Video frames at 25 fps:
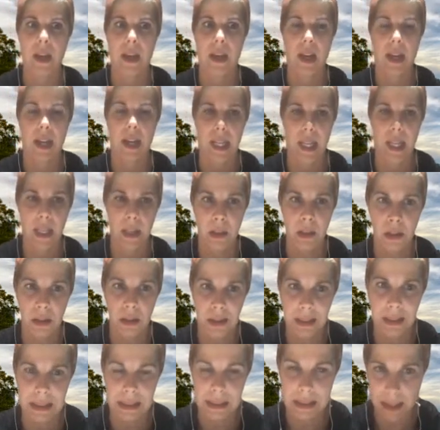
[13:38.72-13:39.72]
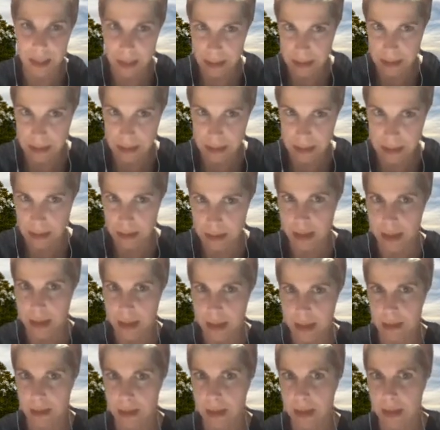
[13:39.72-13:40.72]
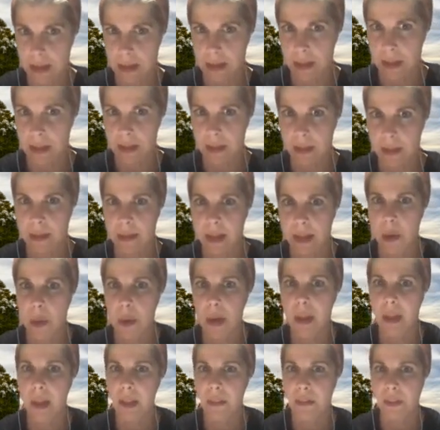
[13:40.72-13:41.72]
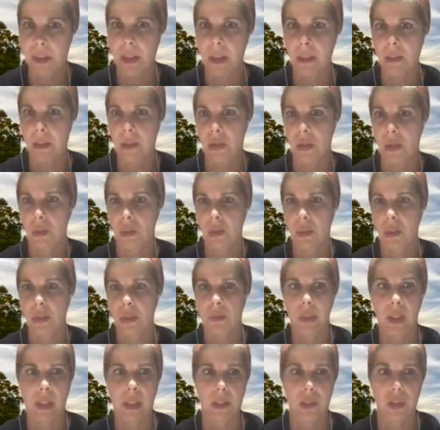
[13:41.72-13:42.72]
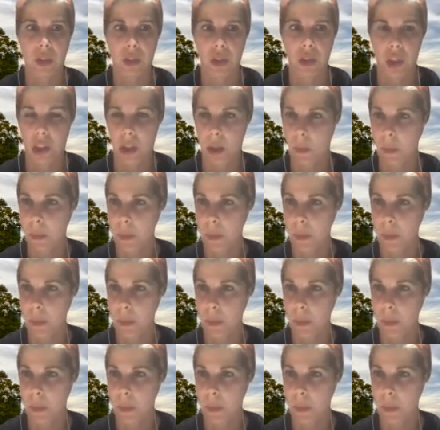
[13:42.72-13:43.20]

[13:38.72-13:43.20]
Inauthenticity is illness, is our living in distorted relationship